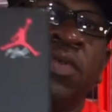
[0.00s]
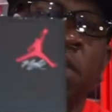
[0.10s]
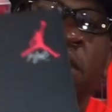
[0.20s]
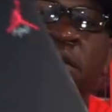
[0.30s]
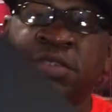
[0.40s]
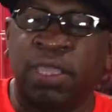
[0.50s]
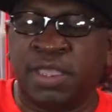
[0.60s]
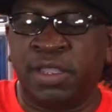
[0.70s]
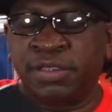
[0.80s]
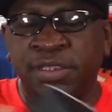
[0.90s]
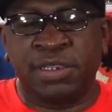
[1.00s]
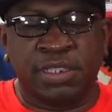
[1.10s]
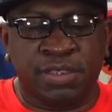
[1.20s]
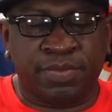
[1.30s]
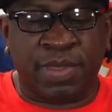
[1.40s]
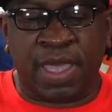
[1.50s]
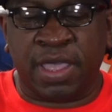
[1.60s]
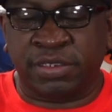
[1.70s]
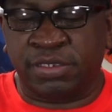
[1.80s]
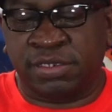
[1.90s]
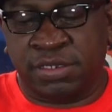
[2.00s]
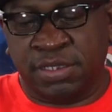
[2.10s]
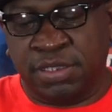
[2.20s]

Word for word: what it looks like underneath the box.